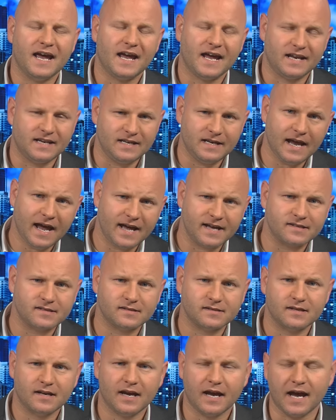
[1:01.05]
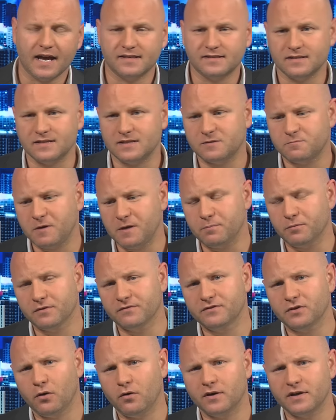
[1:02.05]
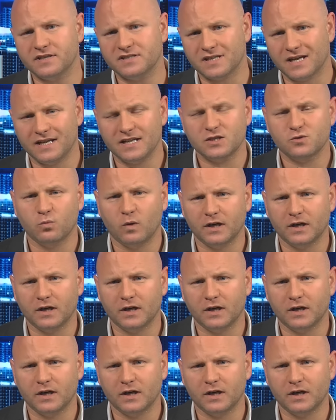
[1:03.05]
And yes, as these people have told us, it is